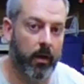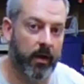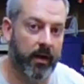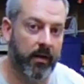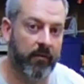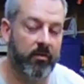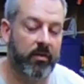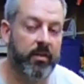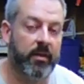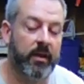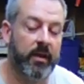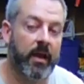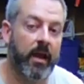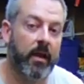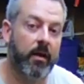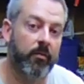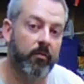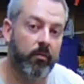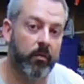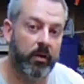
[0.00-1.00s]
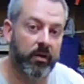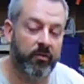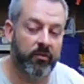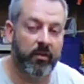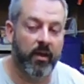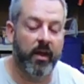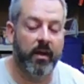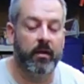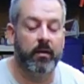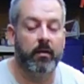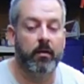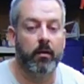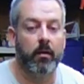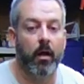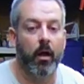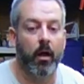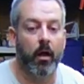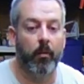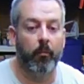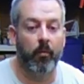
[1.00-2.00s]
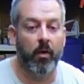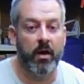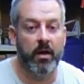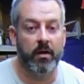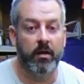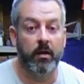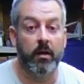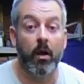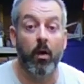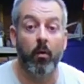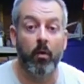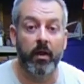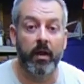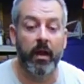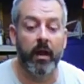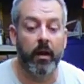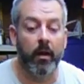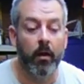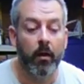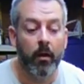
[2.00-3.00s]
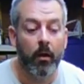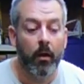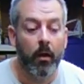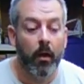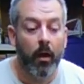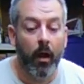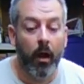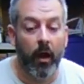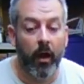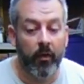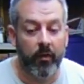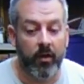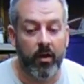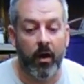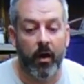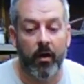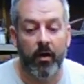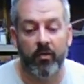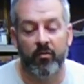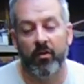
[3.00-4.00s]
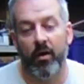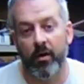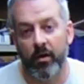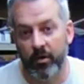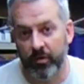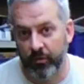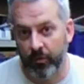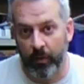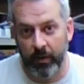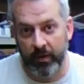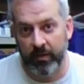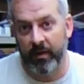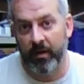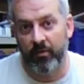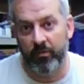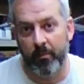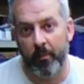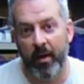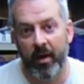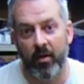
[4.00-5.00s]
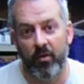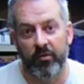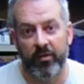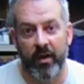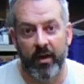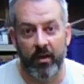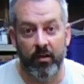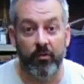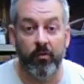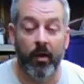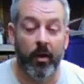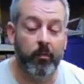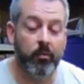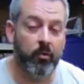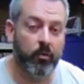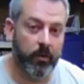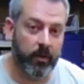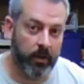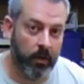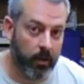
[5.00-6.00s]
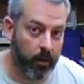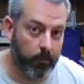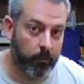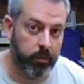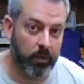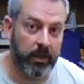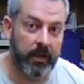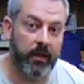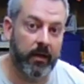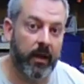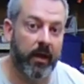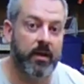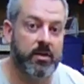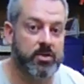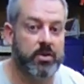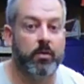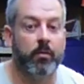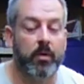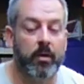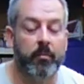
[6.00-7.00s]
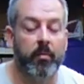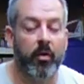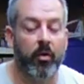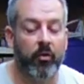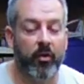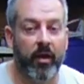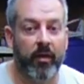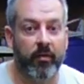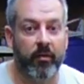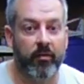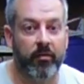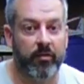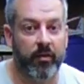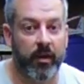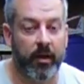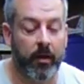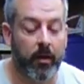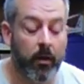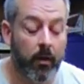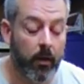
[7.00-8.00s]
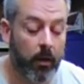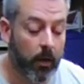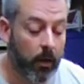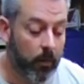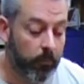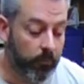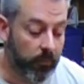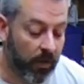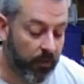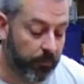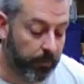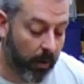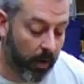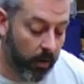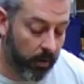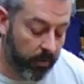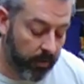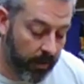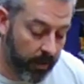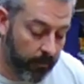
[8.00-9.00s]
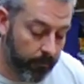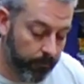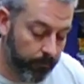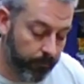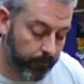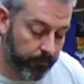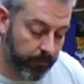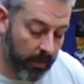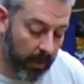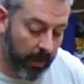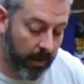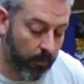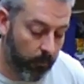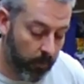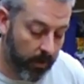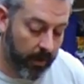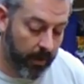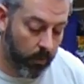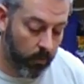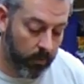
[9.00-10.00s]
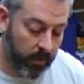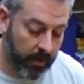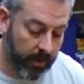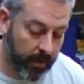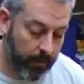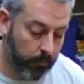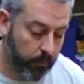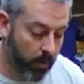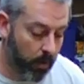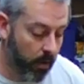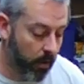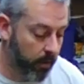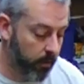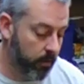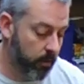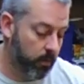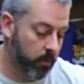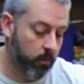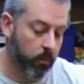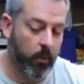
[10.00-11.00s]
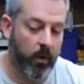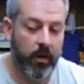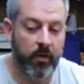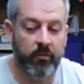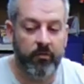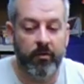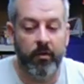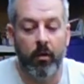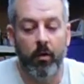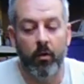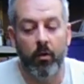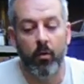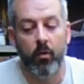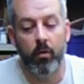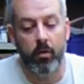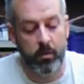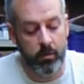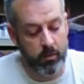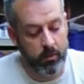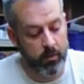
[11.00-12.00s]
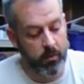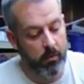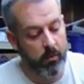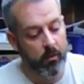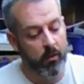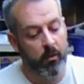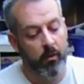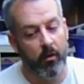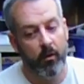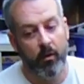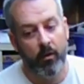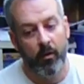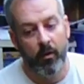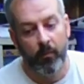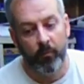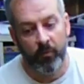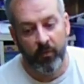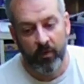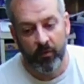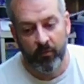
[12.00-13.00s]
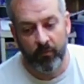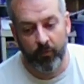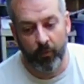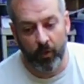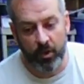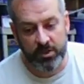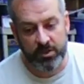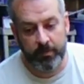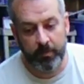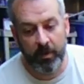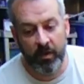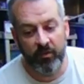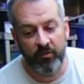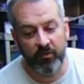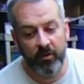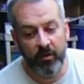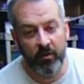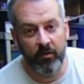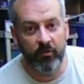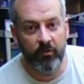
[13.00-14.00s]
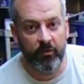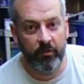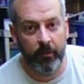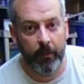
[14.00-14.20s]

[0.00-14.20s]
everything kind of reset and ready to go again. The car has 120,000 miles on it, so I'm doing a complete engine rebuild on this thing. As part of that, I went out and I bought Wiseco forged pistons,